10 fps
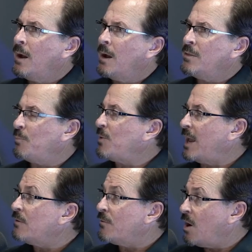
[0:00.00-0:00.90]
uh, the
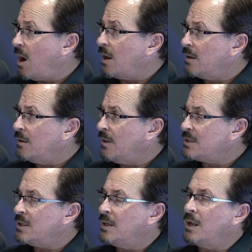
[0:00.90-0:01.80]
plan of God.
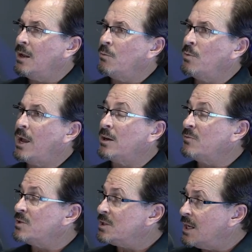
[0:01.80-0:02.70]
That's an, a reality
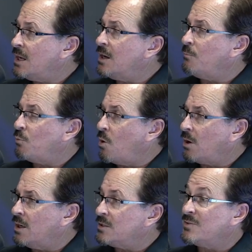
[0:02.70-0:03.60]
yeah. of sin, a
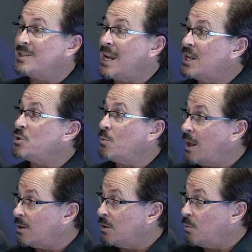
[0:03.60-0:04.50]
brokenness, of Satan's
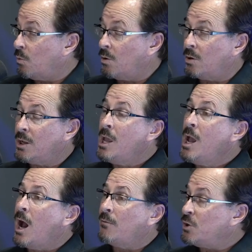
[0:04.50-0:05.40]
reality in the world,
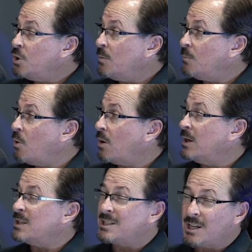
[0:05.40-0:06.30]
of human
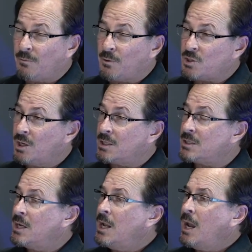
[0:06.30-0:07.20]
brokenness,
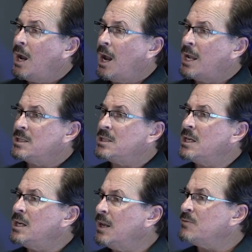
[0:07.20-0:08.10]
selfishness, uh, and
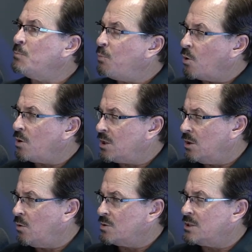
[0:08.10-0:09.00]
sin gives birth to
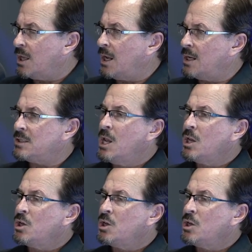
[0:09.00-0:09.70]
those things.